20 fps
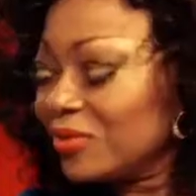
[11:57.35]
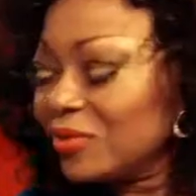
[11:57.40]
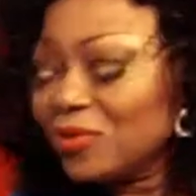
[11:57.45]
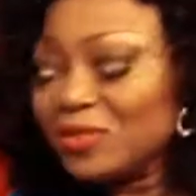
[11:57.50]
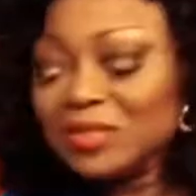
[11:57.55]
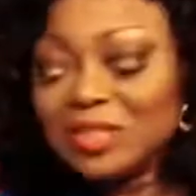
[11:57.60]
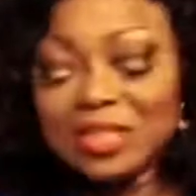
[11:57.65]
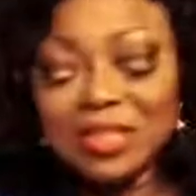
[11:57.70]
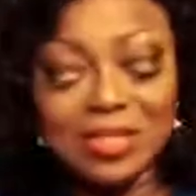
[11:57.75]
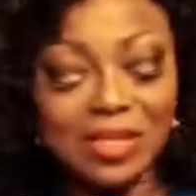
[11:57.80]

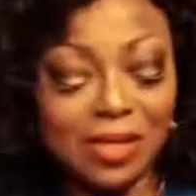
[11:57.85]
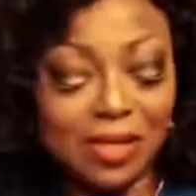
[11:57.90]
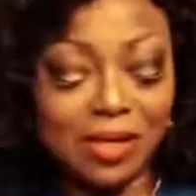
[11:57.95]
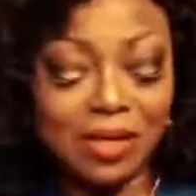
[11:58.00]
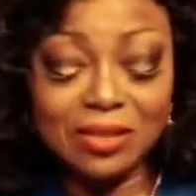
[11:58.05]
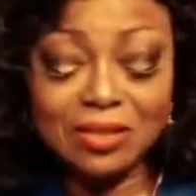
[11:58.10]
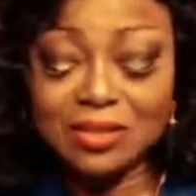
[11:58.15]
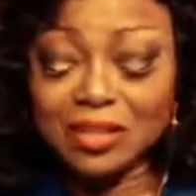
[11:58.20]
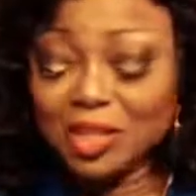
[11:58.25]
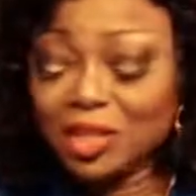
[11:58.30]
you?
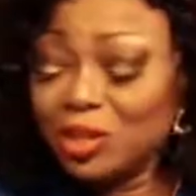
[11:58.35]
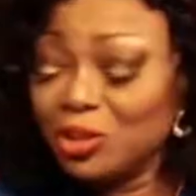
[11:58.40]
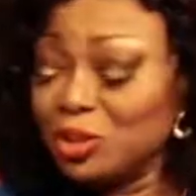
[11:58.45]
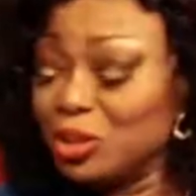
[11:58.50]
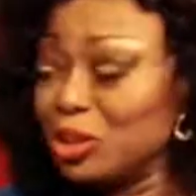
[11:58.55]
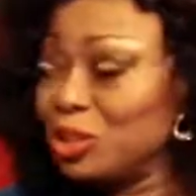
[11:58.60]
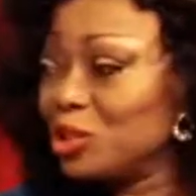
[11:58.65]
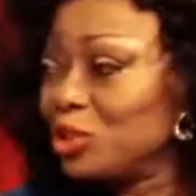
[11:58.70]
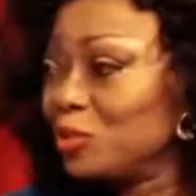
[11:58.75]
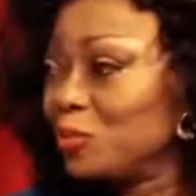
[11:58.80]
Yes, he
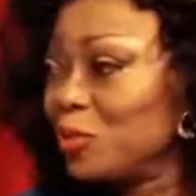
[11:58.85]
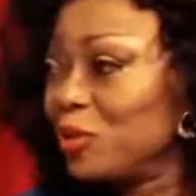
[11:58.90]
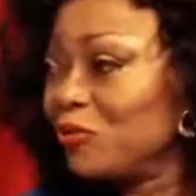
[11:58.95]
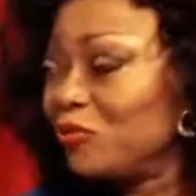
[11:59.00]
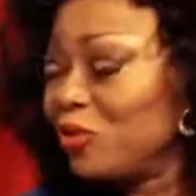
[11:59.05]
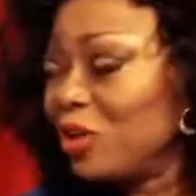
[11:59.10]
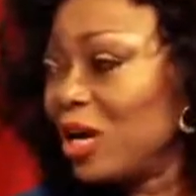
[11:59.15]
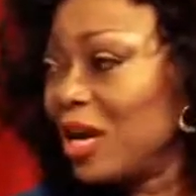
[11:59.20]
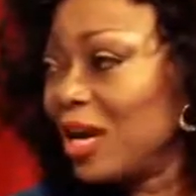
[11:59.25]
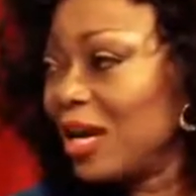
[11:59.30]
auditioned me
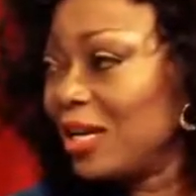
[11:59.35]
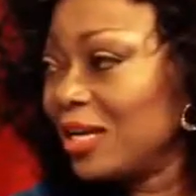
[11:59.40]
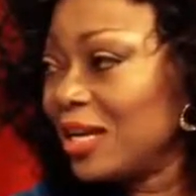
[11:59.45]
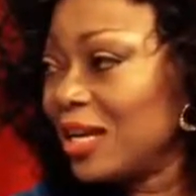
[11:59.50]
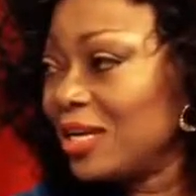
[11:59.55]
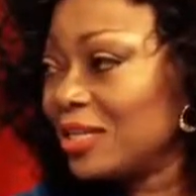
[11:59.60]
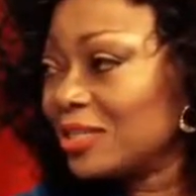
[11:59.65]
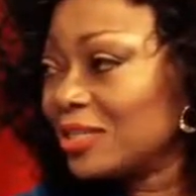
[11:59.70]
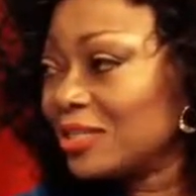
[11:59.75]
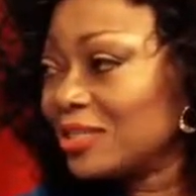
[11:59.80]
for Hair,
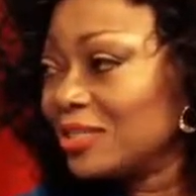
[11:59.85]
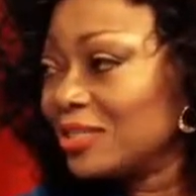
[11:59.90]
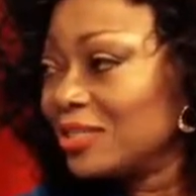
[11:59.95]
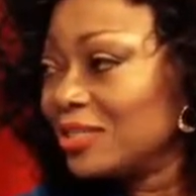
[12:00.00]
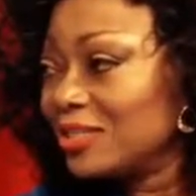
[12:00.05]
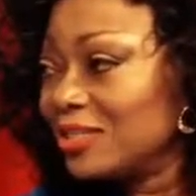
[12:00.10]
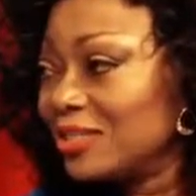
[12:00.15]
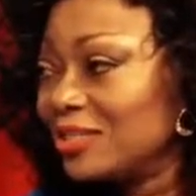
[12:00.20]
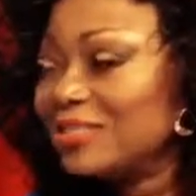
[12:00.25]
yes. Did he?